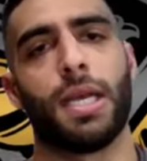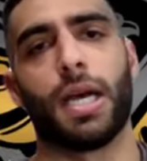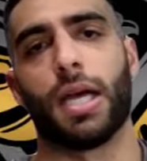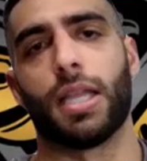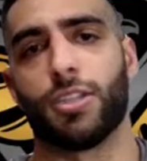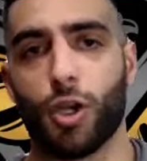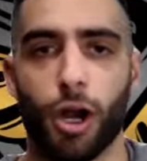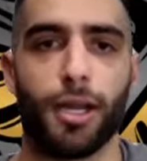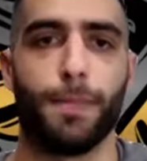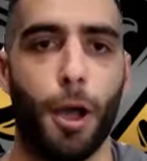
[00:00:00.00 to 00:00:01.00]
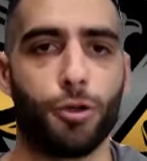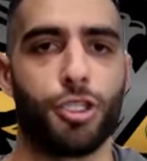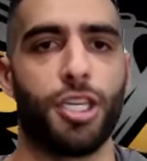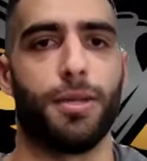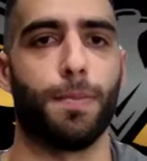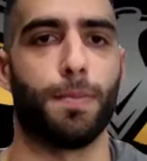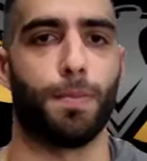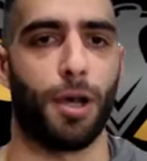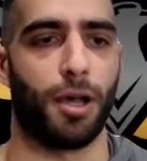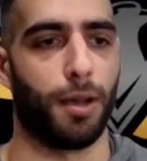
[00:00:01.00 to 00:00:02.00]
uh, the DARI motion
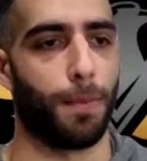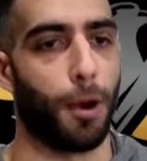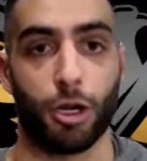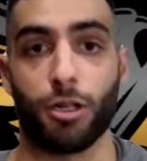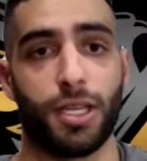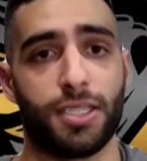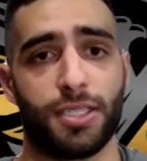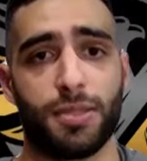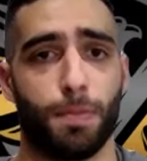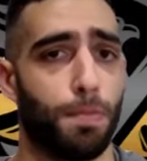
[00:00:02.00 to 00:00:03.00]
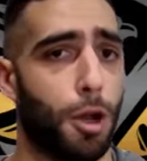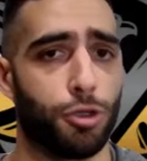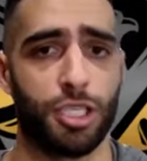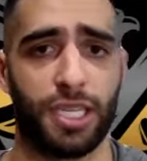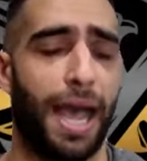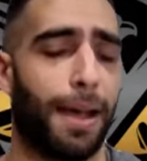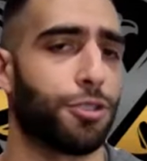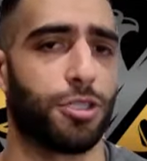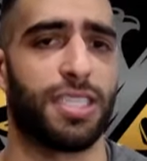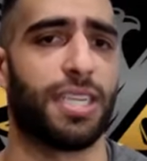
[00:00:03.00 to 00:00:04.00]
uh, markerless motion
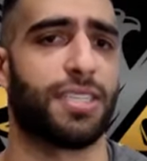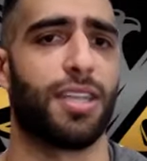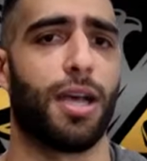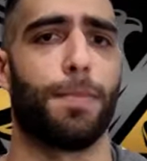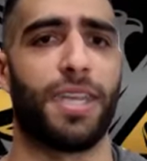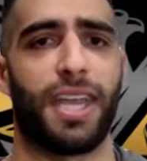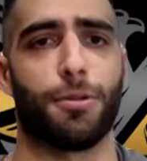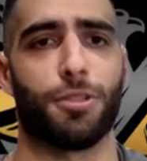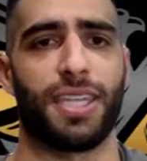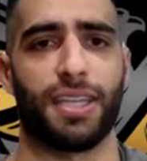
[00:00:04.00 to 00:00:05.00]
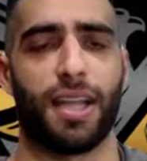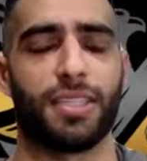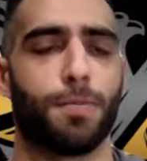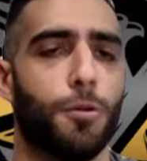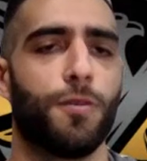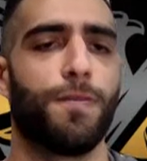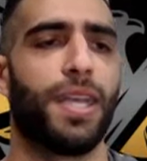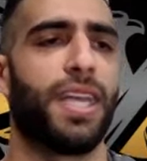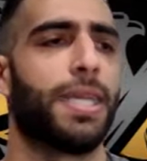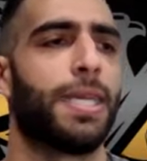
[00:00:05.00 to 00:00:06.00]
capture system, being able to analyze
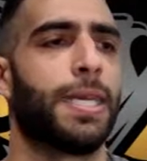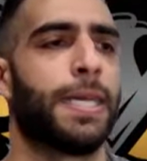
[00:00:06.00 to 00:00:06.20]
movement.